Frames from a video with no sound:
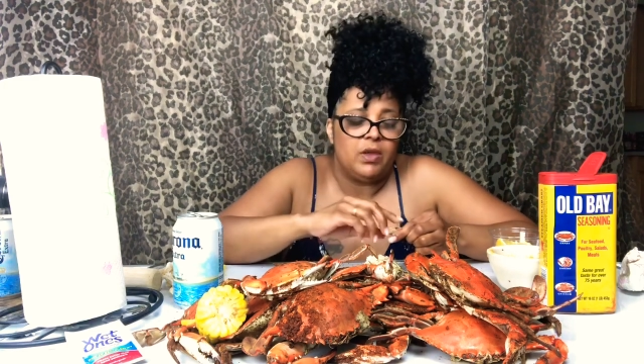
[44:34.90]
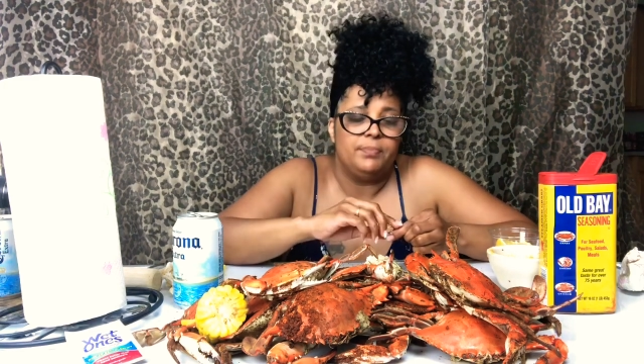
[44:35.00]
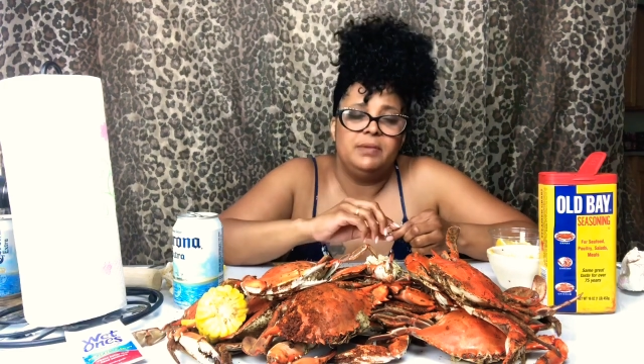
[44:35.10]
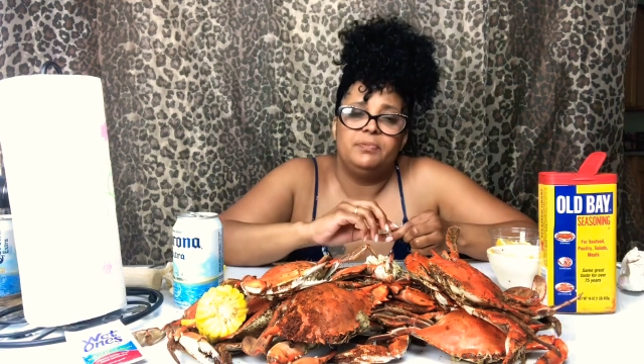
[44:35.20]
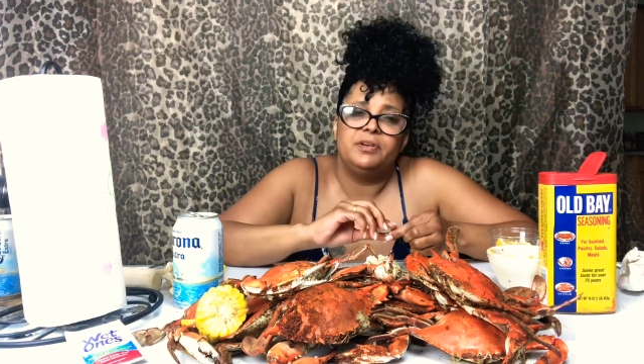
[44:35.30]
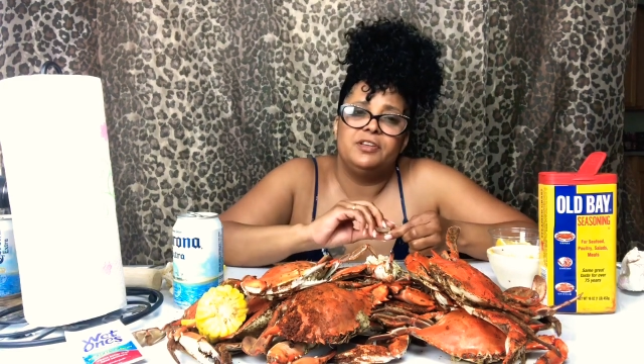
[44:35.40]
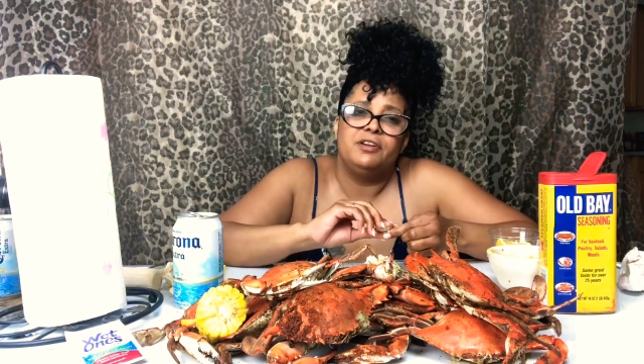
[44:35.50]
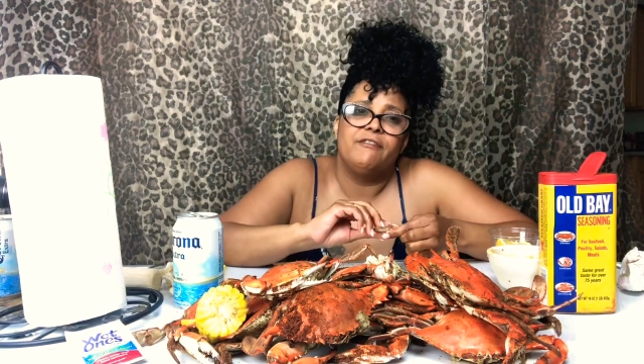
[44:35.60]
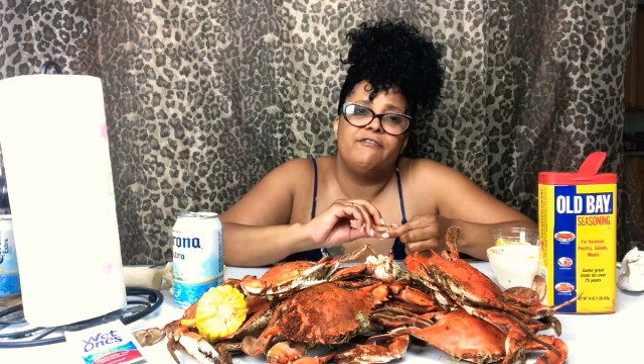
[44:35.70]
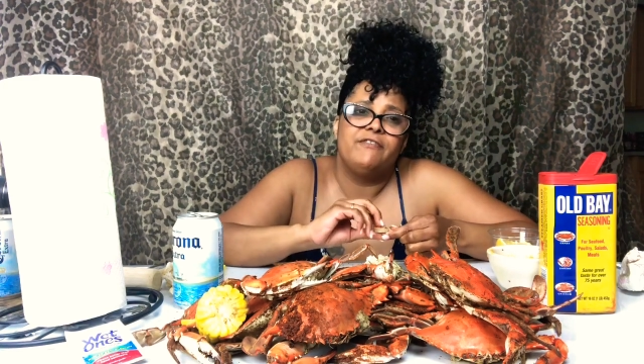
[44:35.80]
People in
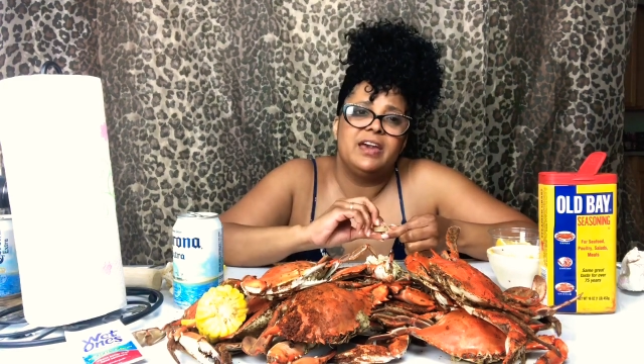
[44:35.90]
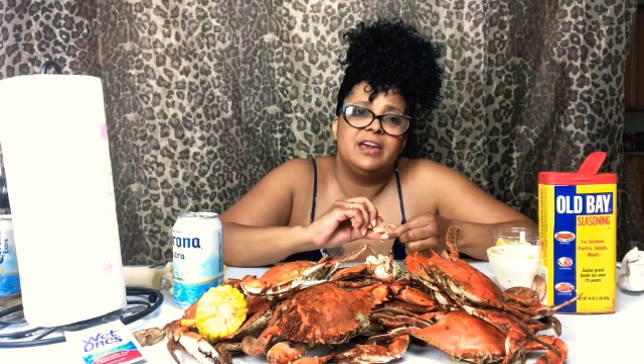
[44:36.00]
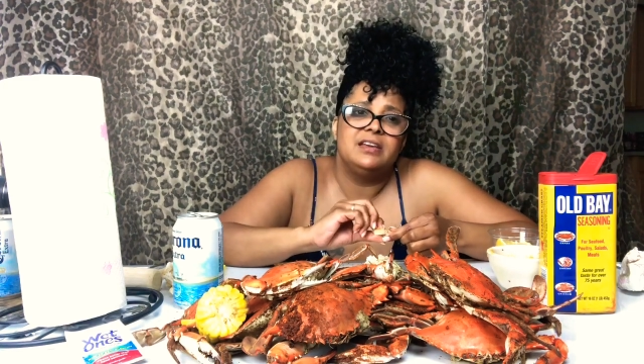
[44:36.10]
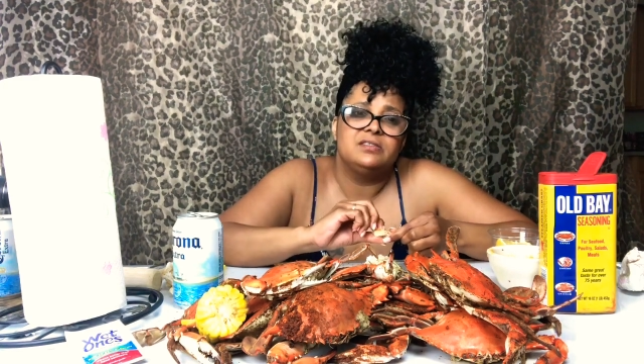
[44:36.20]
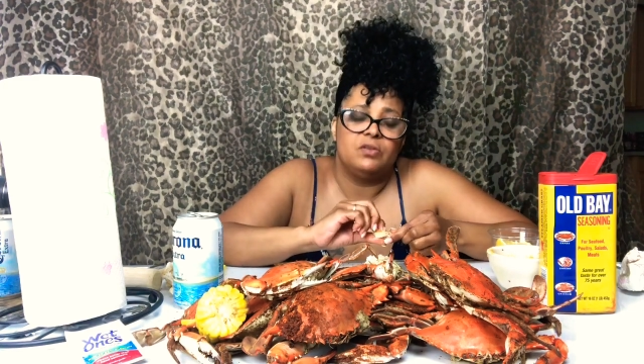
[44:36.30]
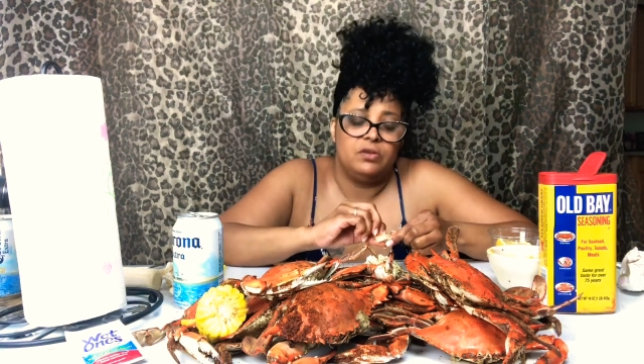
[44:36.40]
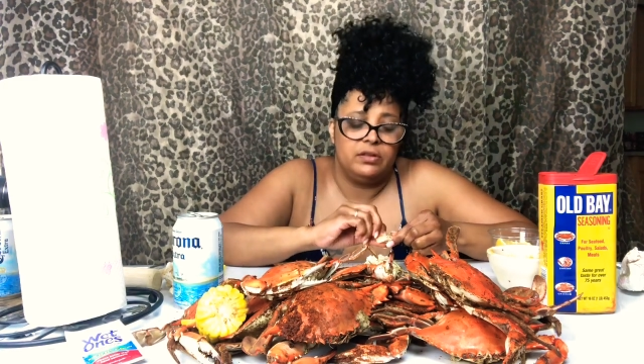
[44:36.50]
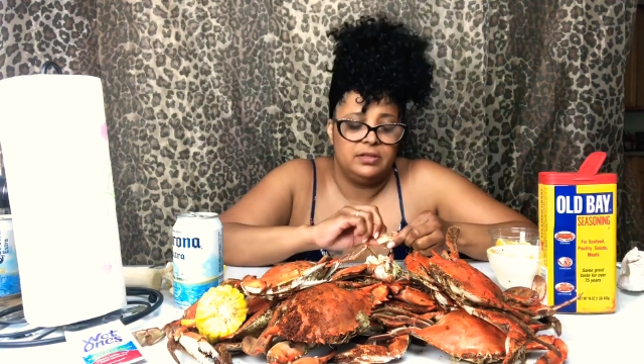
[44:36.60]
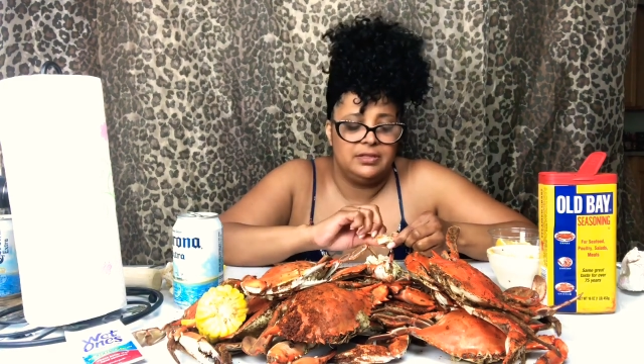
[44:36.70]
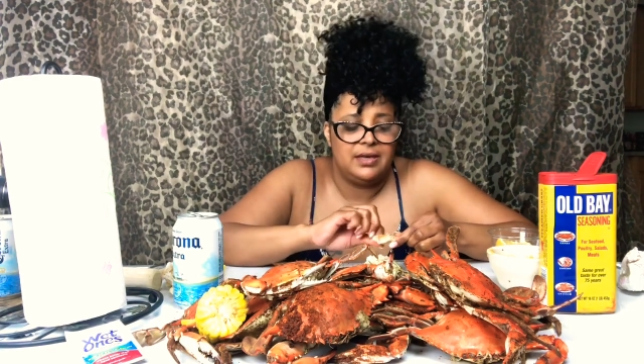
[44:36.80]
your face
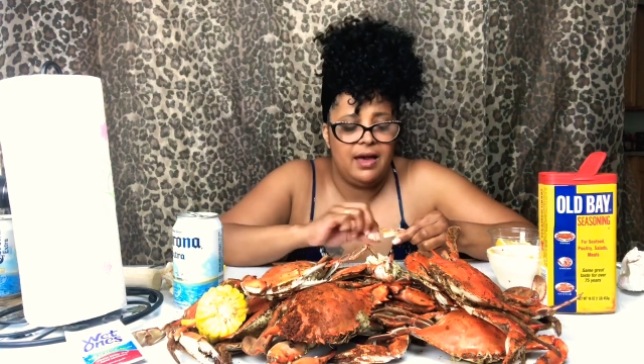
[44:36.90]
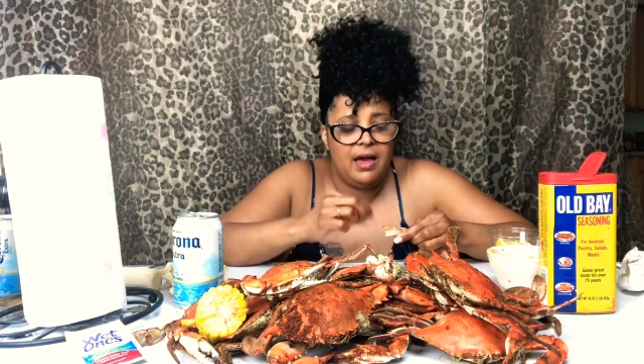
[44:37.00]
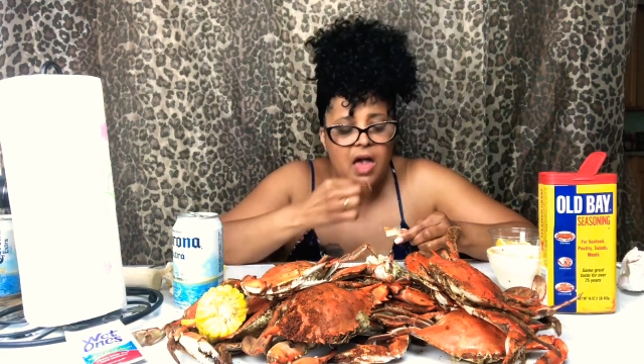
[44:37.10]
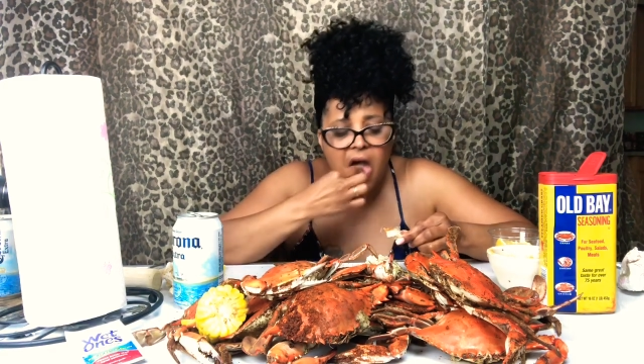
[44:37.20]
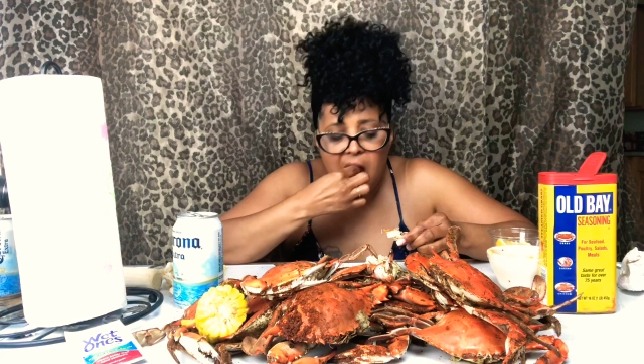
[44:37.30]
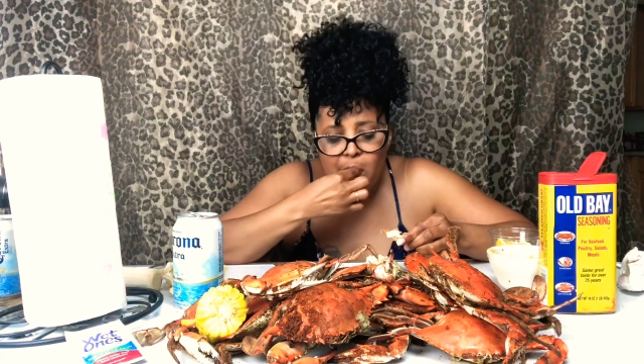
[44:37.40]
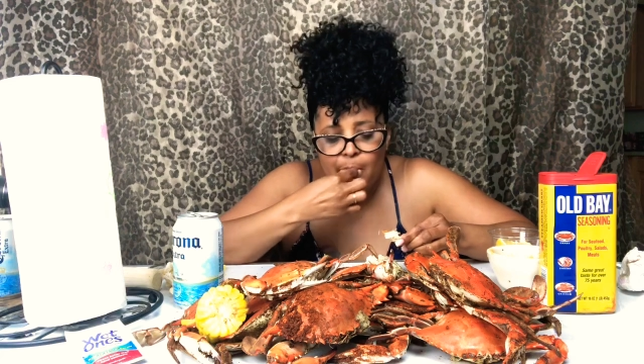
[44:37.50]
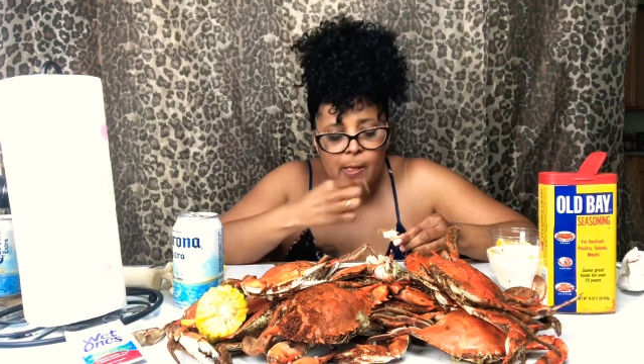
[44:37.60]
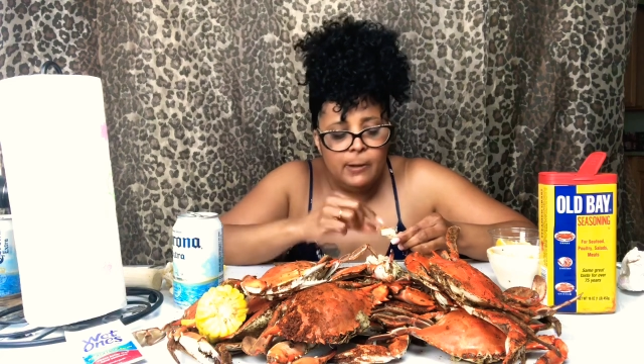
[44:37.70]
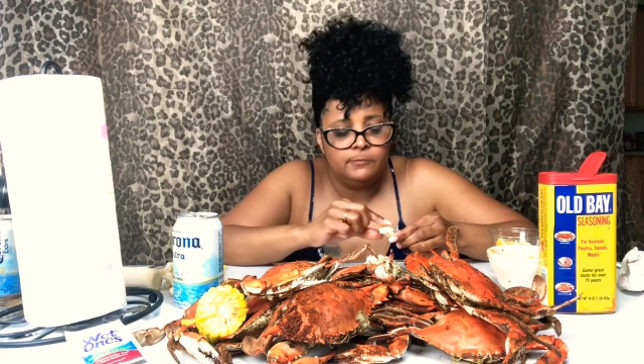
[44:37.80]
all the time.